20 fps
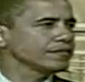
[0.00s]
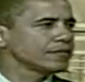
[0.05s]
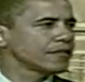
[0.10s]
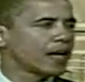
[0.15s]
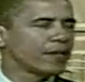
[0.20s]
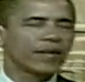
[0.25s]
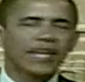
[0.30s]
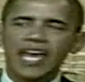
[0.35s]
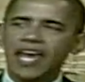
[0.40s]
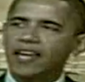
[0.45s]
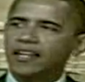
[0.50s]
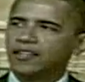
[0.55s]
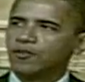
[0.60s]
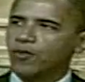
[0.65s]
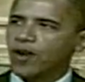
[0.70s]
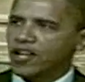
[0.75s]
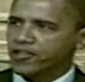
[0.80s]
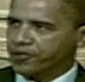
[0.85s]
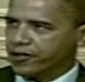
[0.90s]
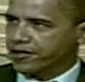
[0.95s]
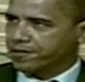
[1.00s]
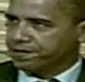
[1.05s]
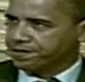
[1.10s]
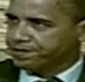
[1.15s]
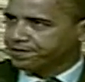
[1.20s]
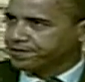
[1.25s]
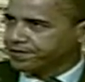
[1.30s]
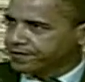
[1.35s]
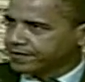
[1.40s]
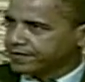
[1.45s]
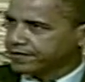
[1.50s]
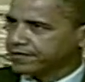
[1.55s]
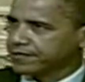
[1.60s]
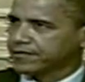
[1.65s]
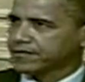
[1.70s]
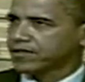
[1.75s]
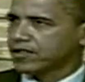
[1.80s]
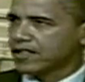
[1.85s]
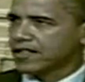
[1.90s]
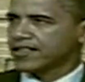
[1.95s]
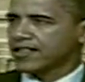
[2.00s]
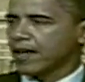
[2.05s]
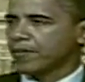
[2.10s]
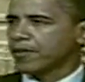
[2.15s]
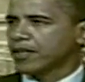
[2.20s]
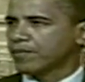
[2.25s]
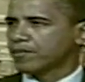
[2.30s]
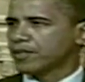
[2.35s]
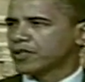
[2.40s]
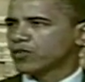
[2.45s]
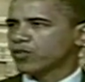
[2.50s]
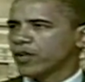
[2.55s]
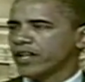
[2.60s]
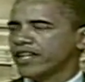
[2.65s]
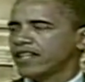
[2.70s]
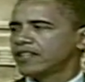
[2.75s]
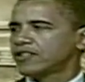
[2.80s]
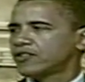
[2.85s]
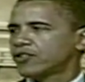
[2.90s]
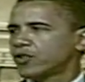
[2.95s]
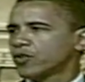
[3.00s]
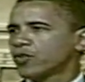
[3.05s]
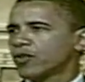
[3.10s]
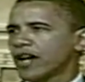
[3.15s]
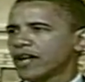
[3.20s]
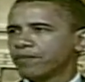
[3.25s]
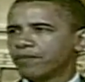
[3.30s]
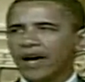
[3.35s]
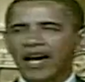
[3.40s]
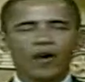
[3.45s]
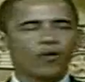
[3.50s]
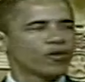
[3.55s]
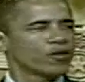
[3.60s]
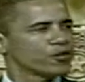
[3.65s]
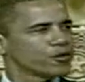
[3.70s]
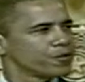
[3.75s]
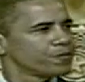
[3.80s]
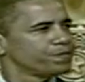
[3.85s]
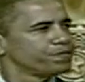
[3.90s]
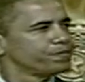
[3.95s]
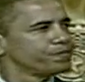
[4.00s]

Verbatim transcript: I began in Russia for a summit between two great powers.